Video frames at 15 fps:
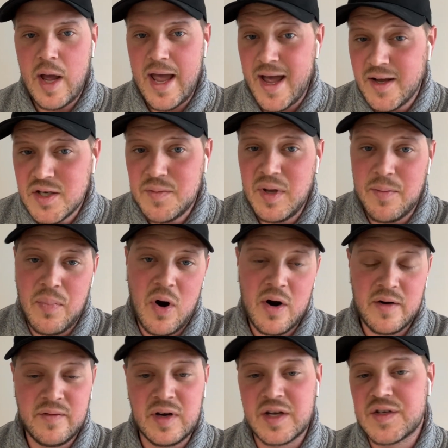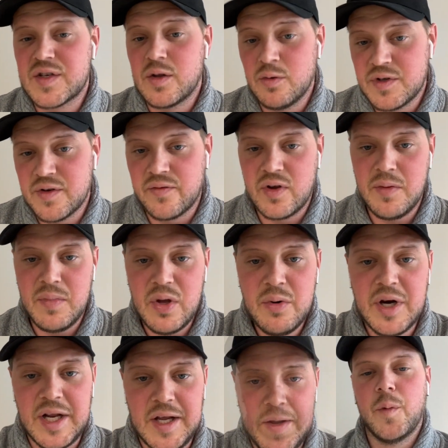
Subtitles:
and to be a part of an exclusive community.